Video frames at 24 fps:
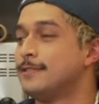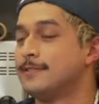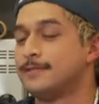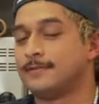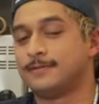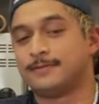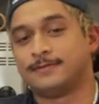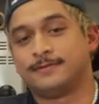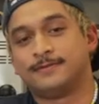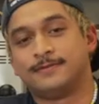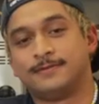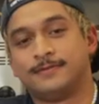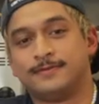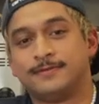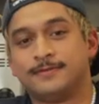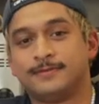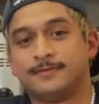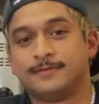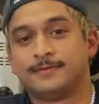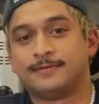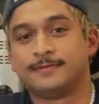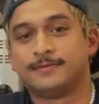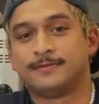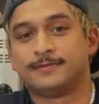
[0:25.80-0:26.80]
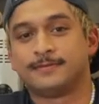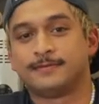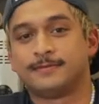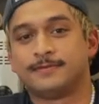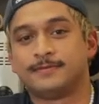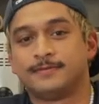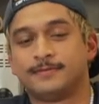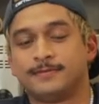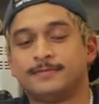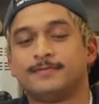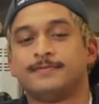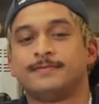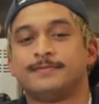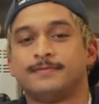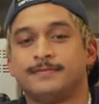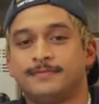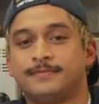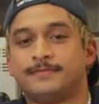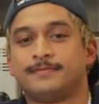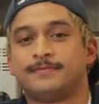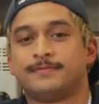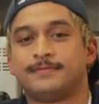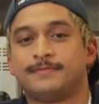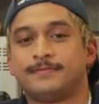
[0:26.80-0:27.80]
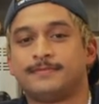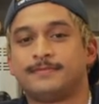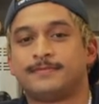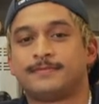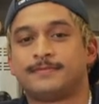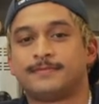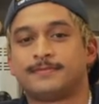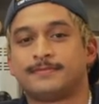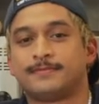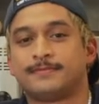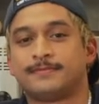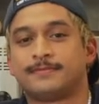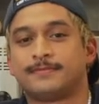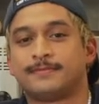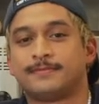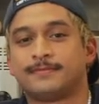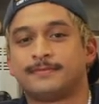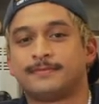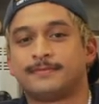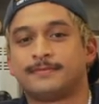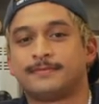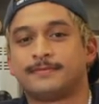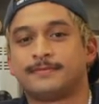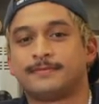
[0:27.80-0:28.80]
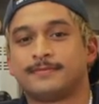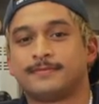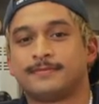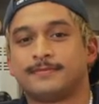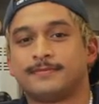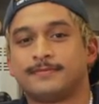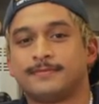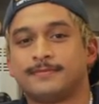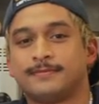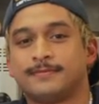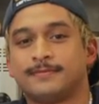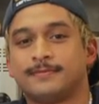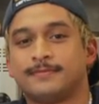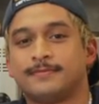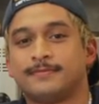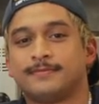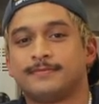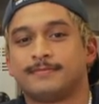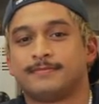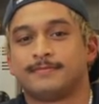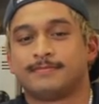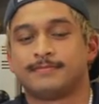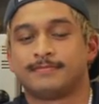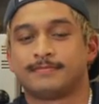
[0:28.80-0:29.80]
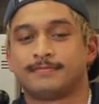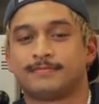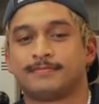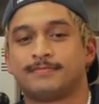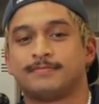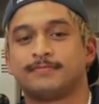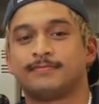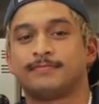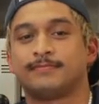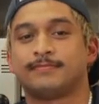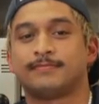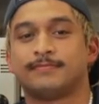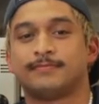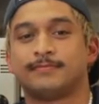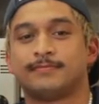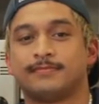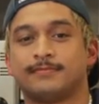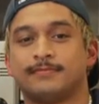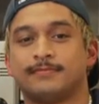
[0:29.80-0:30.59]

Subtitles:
(not speaking)